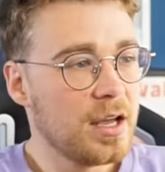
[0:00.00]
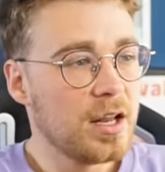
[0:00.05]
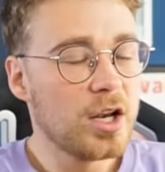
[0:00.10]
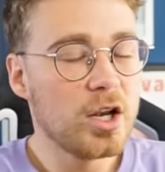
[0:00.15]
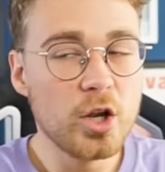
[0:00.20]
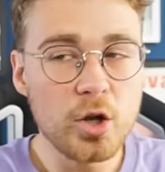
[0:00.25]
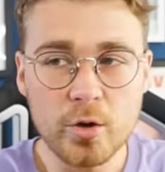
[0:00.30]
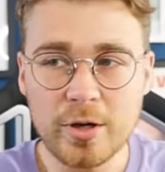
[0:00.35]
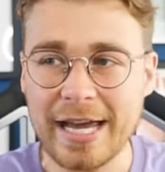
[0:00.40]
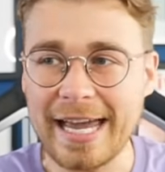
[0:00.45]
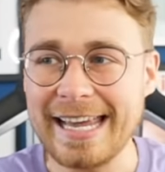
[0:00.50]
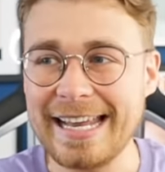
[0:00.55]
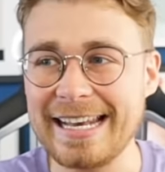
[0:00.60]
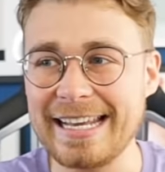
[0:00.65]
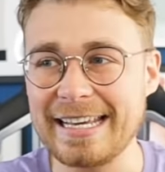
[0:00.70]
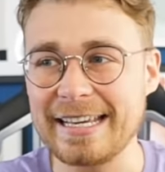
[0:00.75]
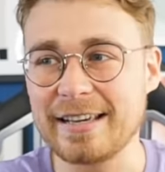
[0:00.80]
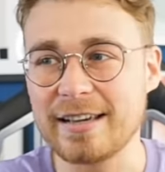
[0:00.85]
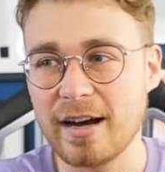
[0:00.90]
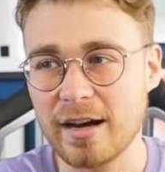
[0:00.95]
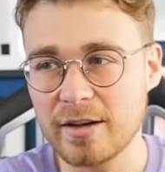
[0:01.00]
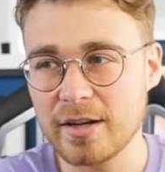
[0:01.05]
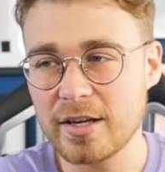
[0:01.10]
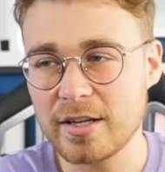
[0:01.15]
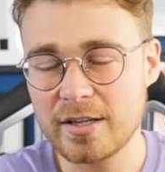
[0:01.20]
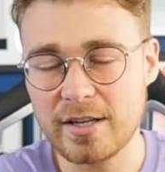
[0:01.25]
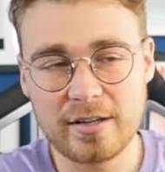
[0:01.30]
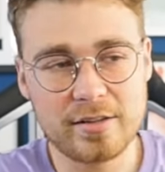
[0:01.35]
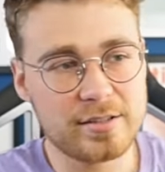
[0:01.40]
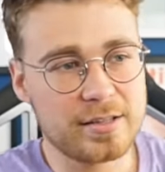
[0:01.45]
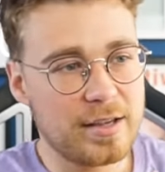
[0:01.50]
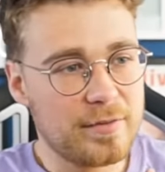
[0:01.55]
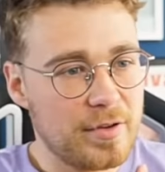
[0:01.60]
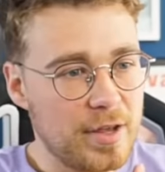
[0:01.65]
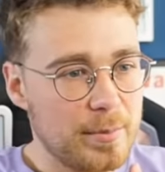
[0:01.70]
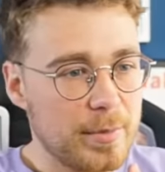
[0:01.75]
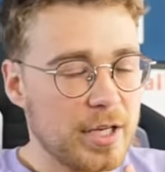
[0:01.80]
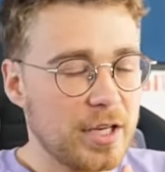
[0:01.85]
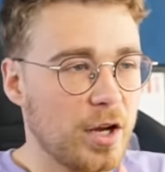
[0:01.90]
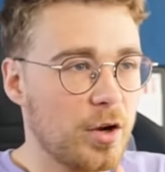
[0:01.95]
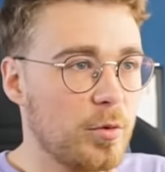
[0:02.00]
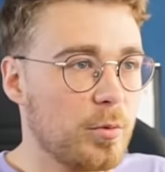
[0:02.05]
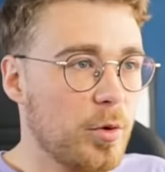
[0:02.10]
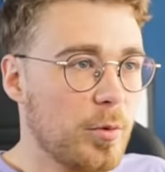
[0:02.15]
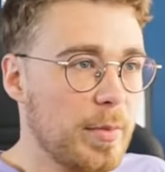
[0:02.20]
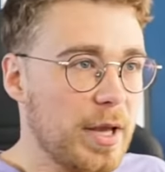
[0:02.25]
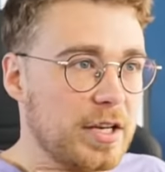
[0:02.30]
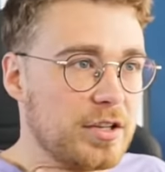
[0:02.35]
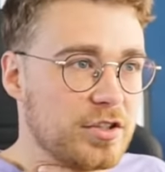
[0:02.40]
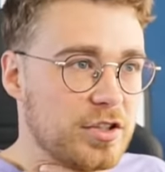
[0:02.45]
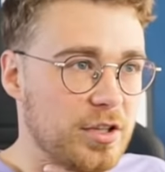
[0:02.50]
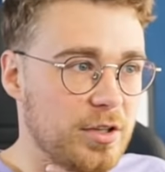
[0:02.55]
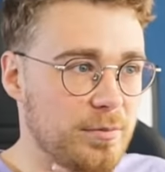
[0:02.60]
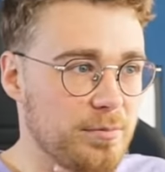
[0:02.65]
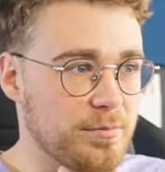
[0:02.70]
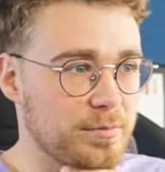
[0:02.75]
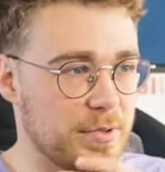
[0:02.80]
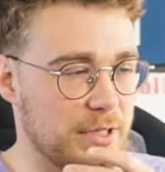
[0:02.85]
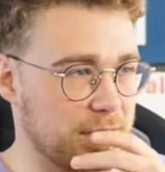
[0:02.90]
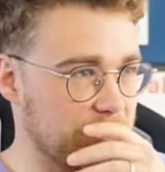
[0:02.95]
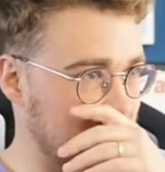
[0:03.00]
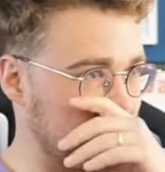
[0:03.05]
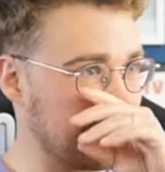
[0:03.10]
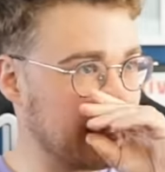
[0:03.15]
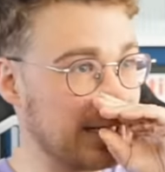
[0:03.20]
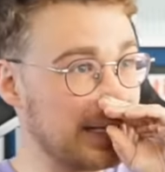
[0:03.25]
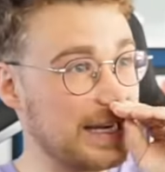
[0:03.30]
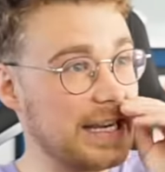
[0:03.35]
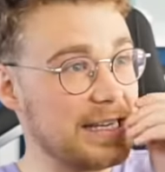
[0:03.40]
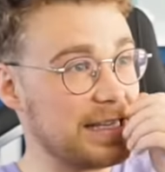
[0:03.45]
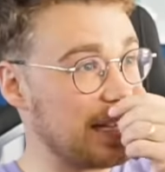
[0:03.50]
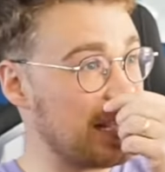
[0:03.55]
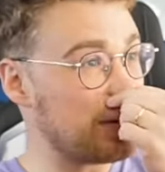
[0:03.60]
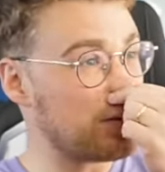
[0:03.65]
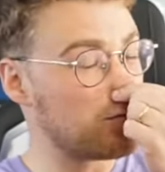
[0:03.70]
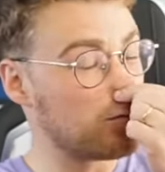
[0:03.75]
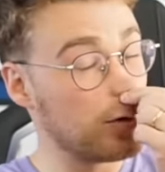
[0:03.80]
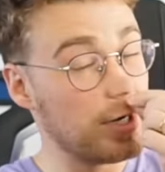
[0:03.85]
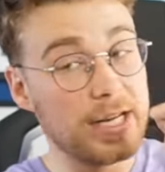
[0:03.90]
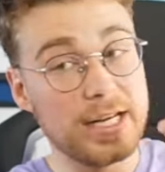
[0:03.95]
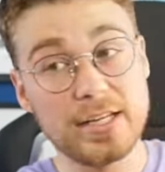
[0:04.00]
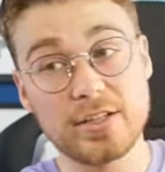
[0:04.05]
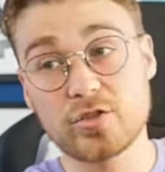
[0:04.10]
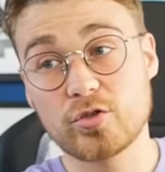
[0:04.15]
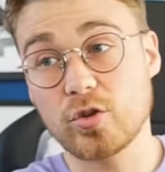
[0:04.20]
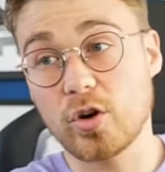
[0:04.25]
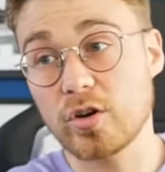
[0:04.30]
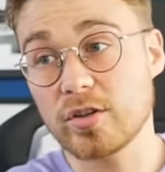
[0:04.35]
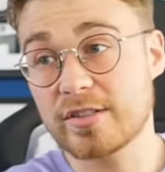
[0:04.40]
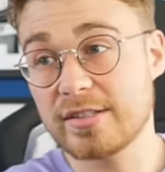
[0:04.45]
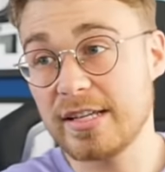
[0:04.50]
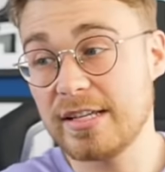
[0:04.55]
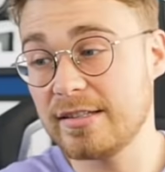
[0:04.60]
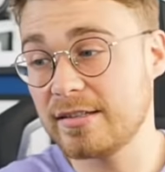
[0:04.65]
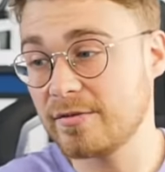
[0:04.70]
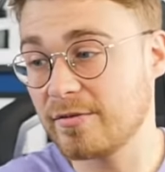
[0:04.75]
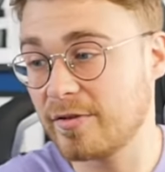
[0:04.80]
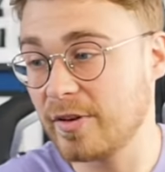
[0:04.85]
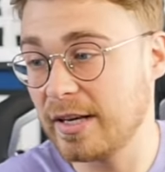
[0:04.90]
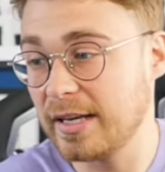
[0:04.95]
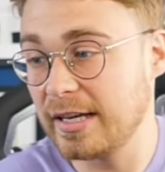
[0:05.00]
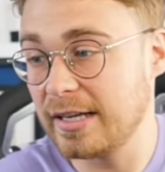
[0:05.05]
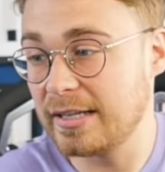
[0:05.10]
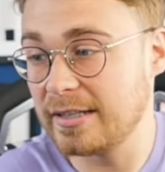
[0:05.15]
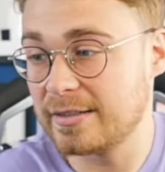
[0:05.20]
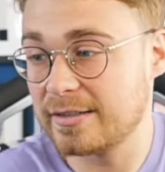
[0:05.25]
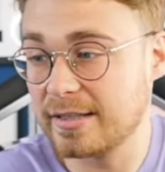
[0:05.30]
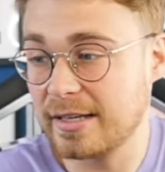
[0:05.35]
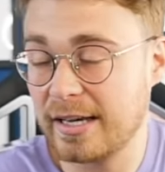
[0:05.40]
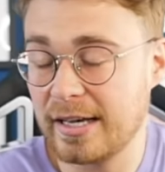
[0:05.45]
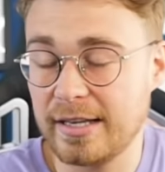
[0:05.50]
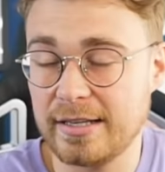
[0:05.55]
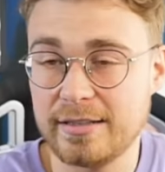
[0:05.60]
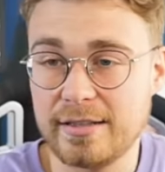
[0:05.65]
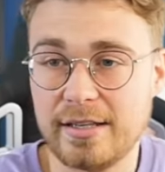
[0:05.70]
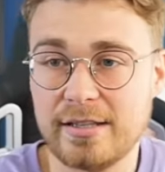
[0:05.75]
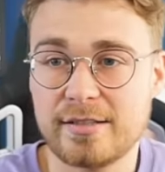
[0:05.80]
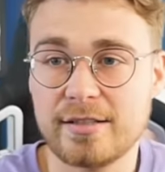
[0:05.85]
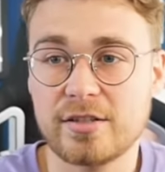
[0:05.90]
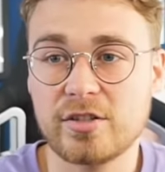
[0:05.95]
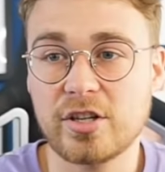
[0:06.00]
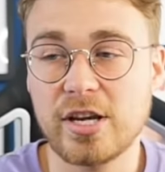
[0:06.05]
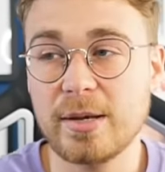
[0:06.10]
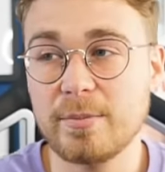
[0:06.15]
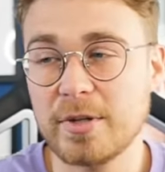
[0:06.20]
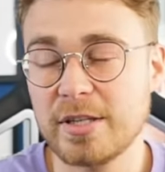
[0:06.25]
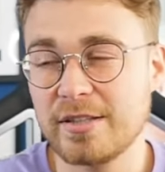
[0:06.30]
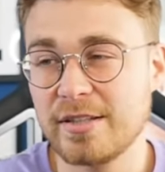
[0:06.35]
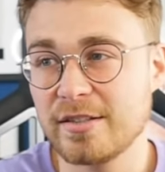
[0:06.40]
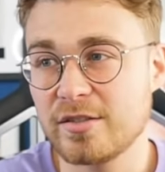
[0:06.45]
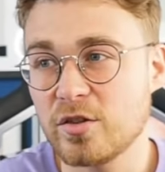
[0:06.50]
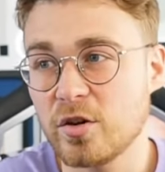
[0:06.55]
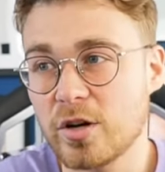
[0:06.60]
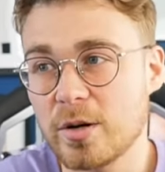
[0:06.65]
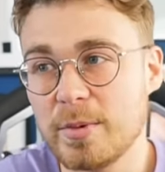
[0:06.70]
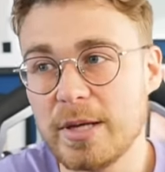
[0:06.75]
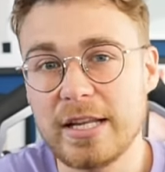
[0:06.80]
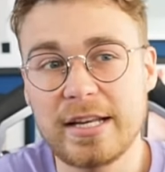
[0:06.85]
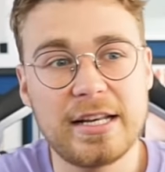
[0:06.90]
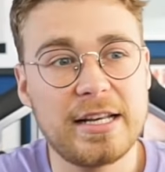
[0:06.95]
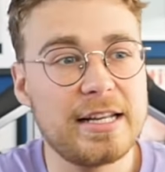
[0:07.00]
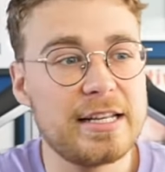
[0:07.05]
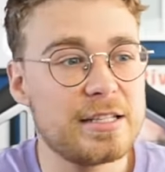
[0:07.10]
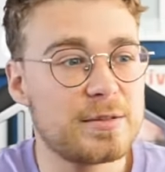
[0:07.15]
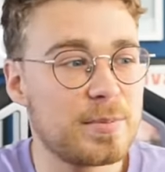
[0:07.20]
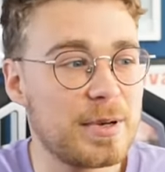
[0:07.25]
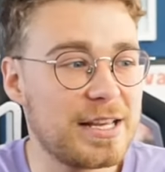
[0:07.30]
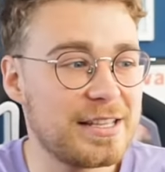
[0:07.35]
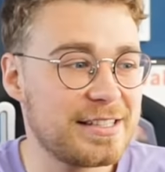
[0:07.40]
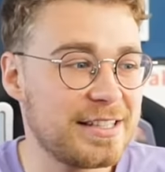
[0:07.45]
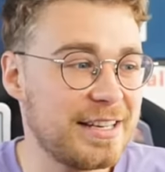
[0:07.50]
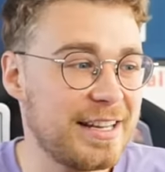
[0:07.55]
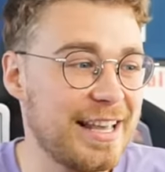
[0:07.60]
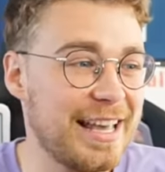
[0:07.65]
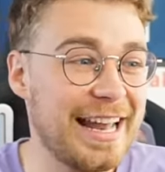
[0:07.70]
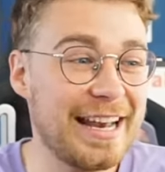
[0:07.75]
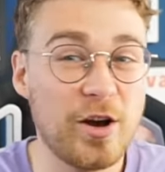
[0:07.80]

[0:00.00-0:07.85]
Luke Ayling, I'm going to just give him a notable mention because I think he's had a really strong season for Leeds. And it's a shame that there's not going to be any Leeds players in here.